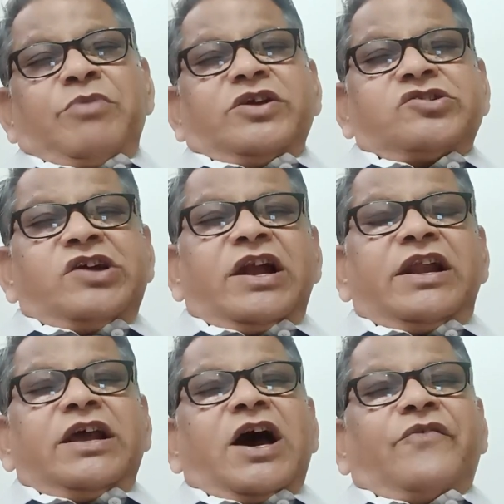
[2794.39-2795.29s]

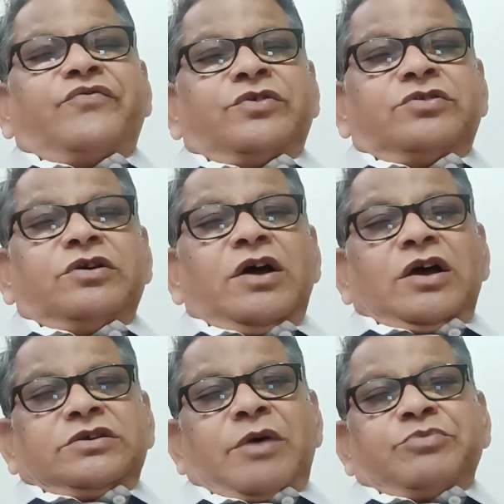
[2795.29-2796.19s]
guilty of
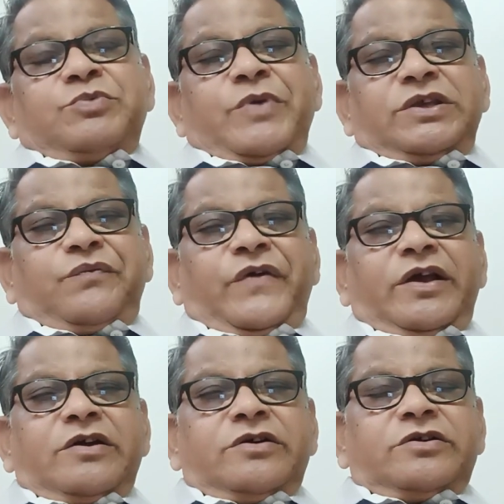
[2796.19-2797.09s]
some
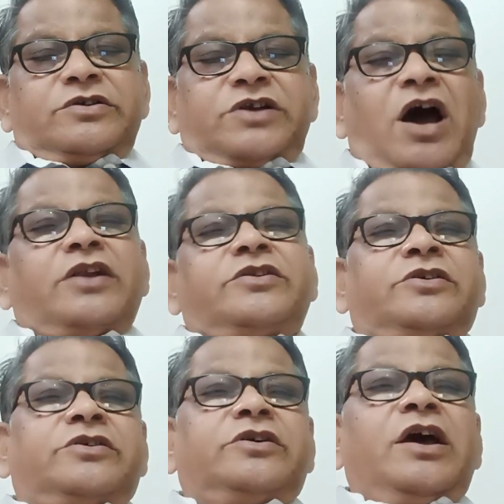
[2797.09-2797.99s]
specific tort,
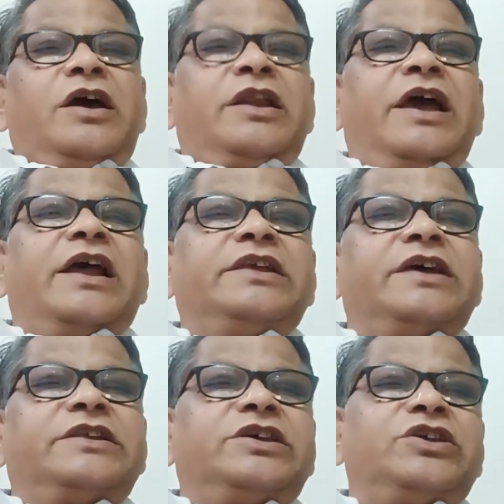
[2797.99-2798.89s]

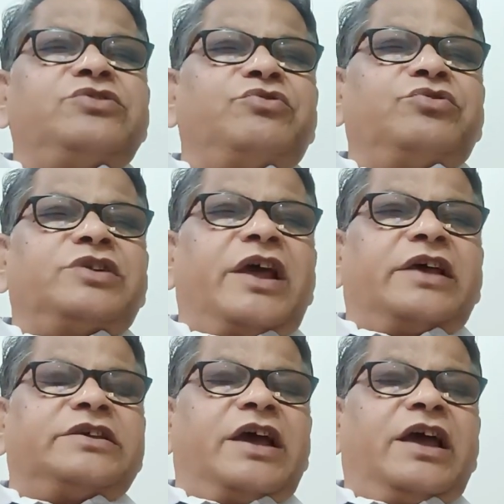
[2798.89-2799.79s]
negligence is used
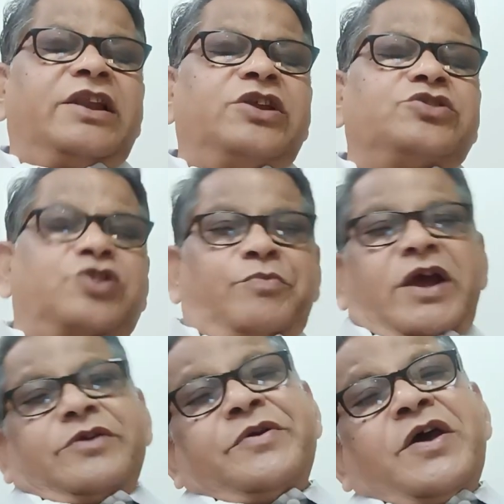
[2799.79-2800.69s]
as an
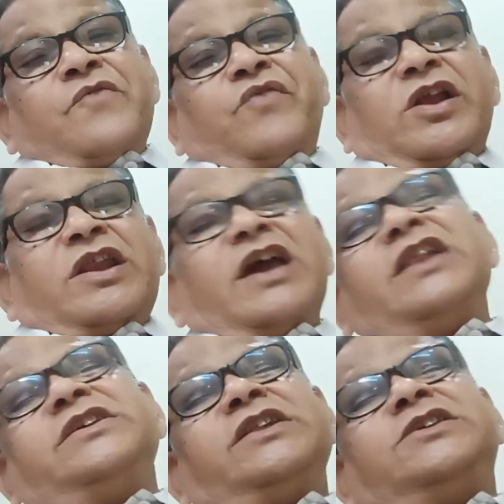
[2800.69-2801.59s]
instrument. For
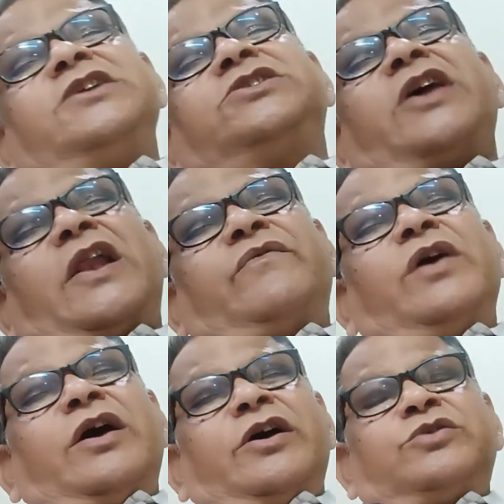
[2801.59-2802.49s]
negligence itself,
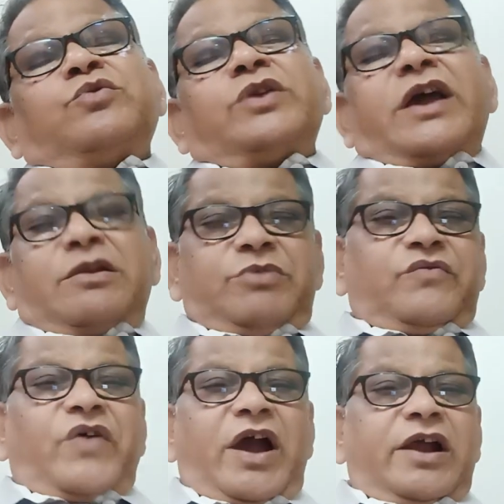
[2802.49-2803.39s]
a suit can be
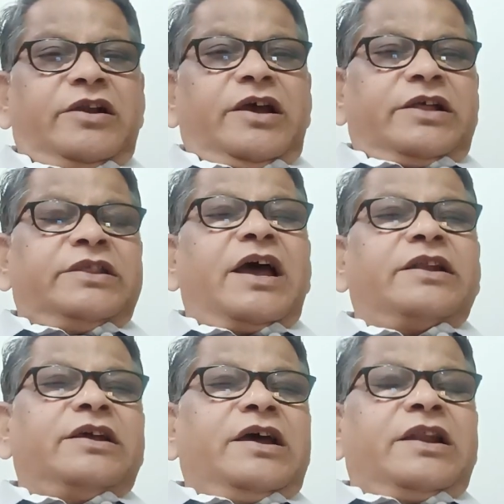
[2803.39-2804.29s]
filed.
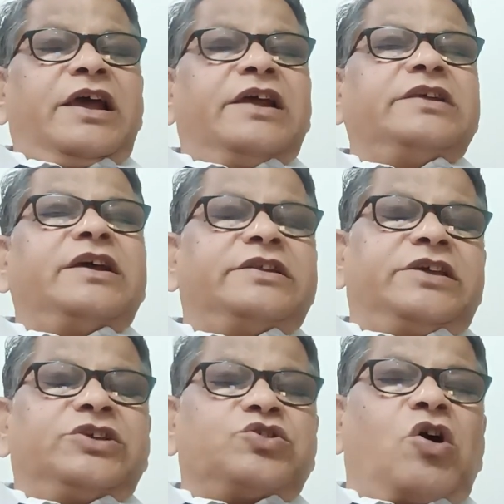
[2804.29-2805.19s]
Then negligence
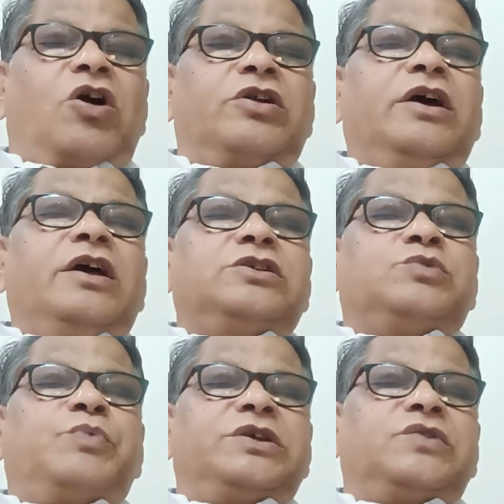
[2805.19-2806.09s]
is called
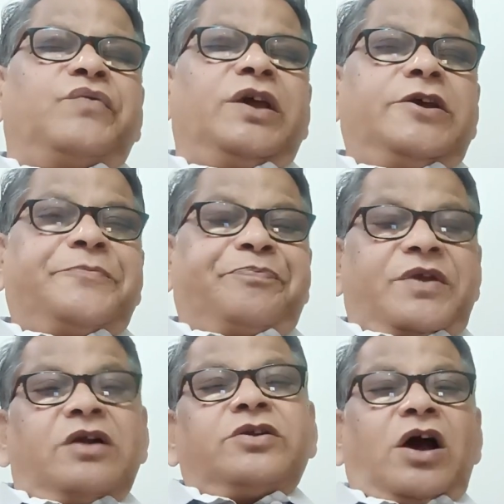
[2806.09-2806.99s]
specific
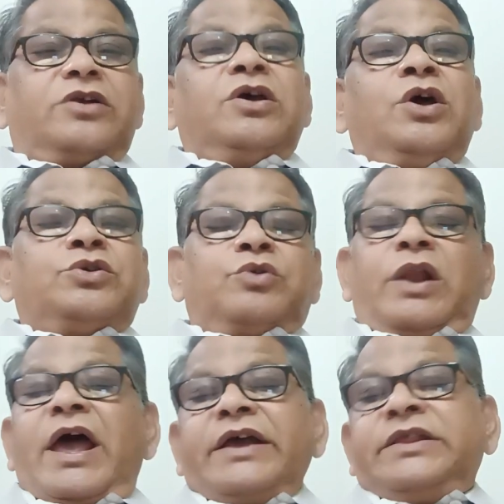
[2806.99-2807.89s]
tort. So
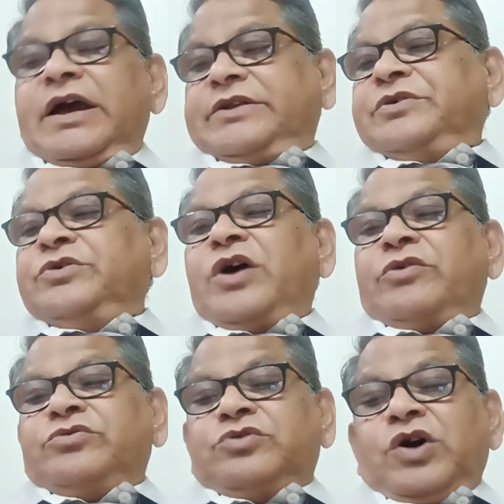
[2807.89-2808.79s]
like that, you
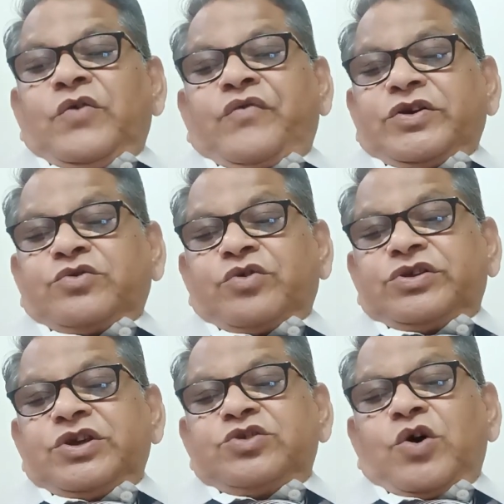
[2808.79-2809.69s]
have to, first
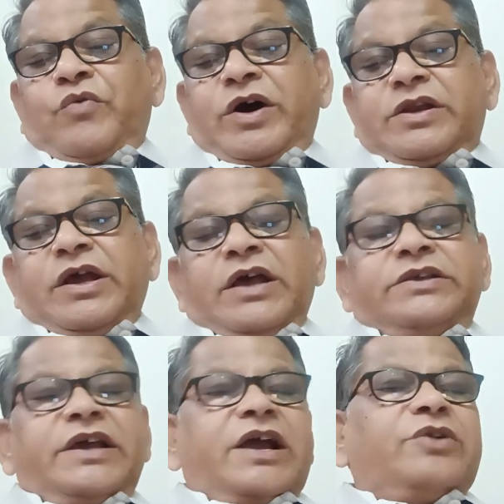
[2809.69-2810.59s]
question is over.
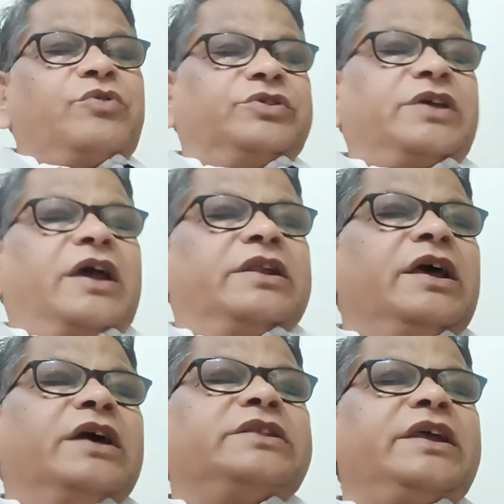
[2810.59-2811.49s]
Second
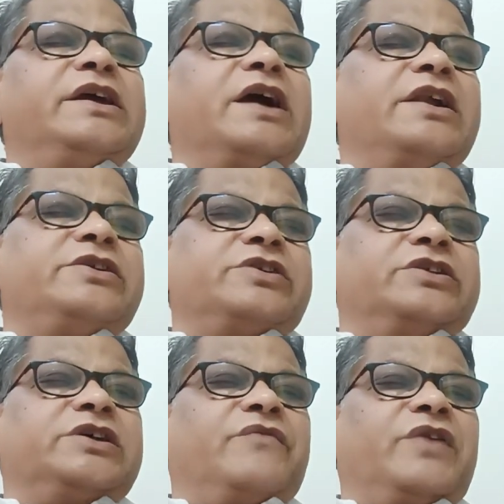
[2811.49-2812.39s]
question, three
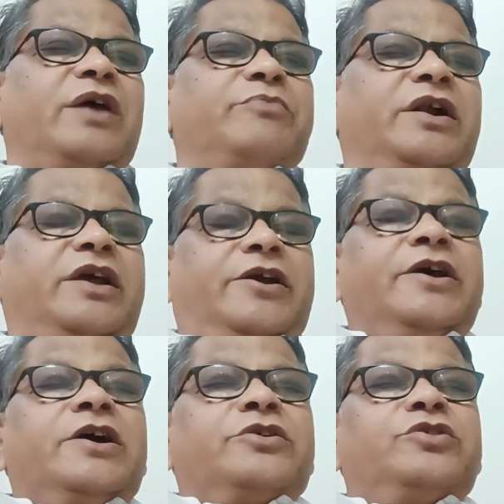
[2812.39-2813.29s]
conditions of liability.
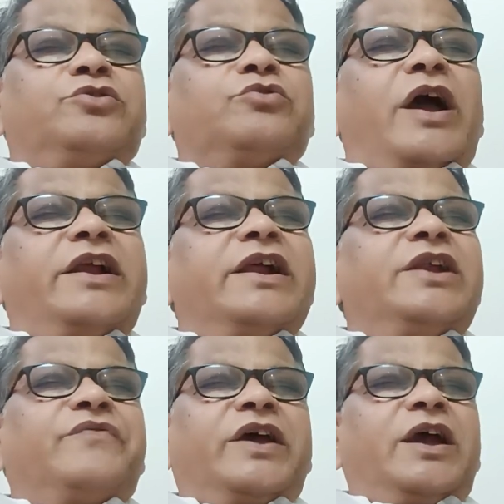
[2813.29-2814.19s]
You to
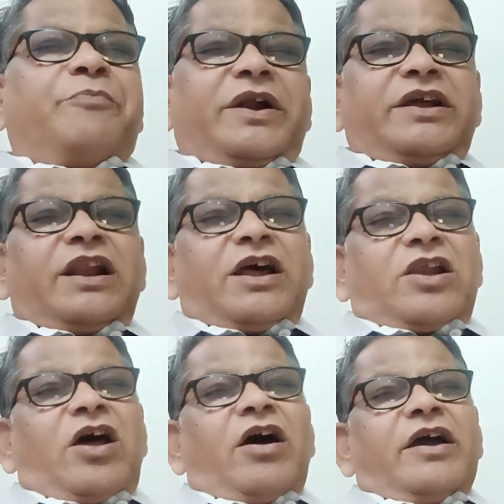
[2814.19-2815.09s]
identify a particular
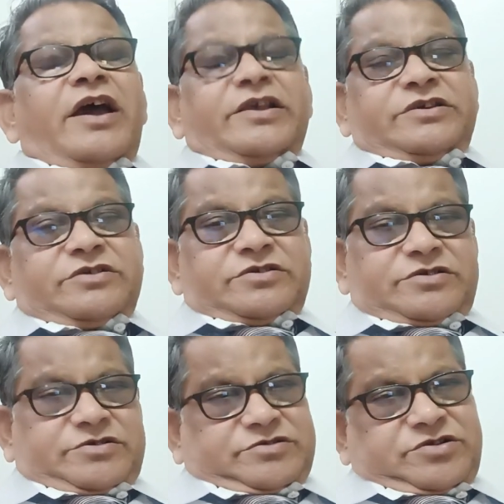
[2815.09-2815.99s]
wrong as a
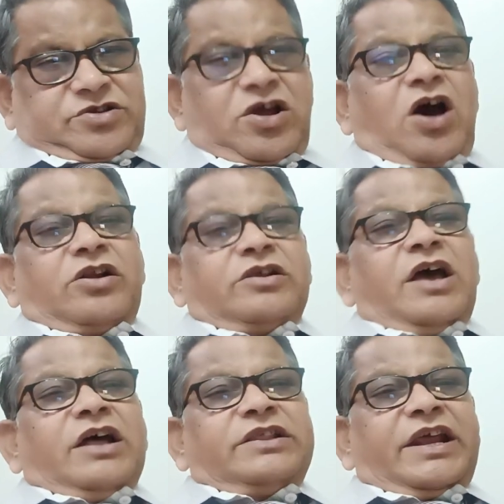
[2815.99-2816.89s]
tort,
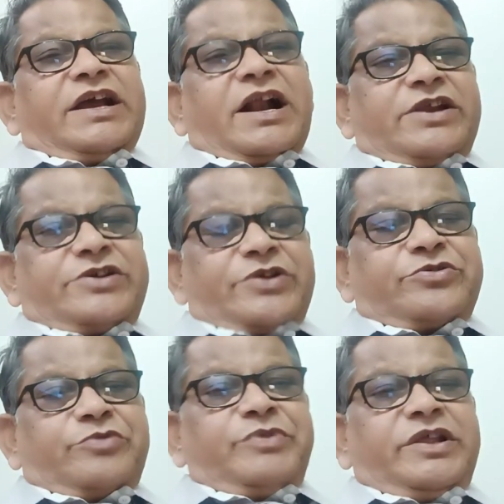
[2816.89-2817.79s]
three conditions
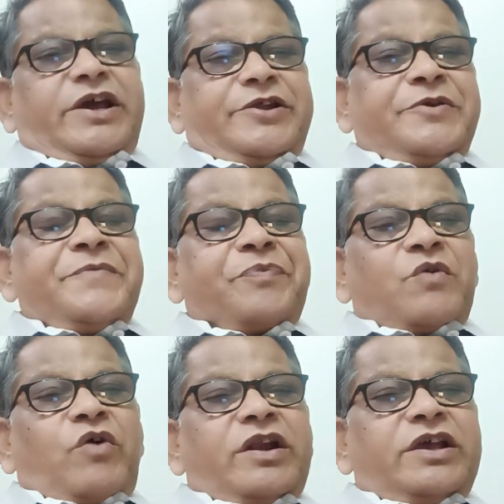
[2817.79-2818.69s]
should be there.
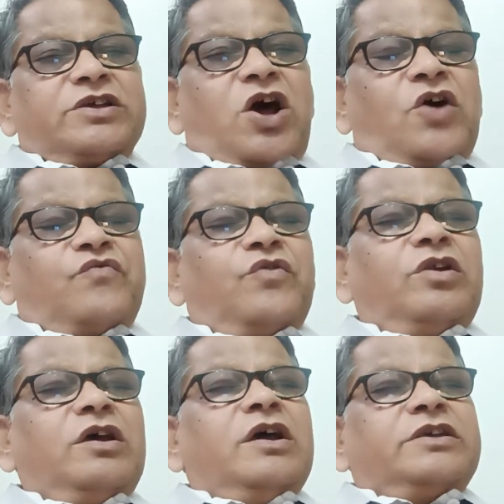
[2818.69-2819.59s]
One is
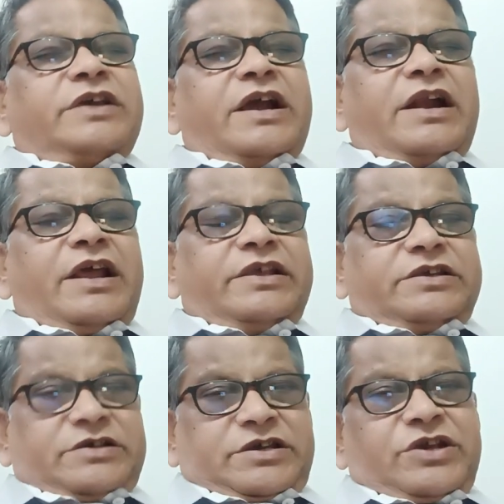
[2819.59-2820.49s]
wrongful, second is
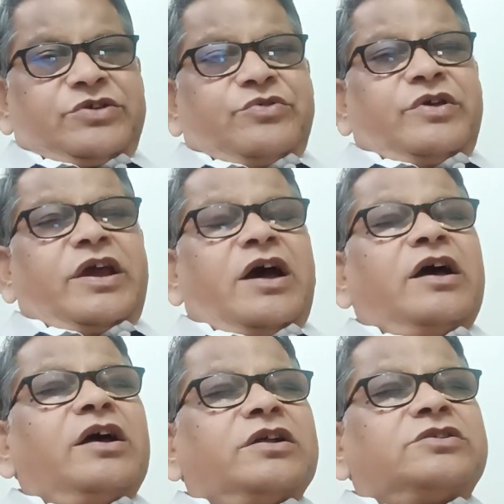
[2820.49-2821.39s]

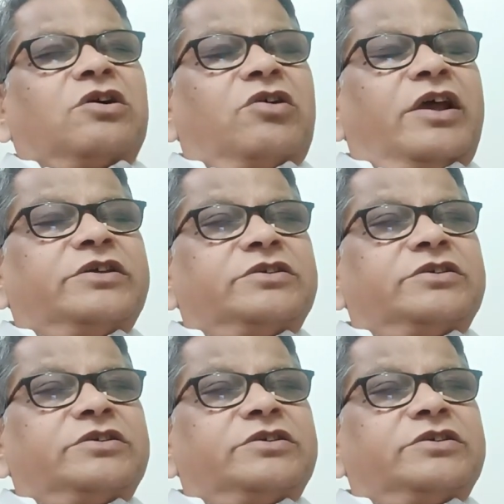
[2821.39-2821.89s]
injuria, third is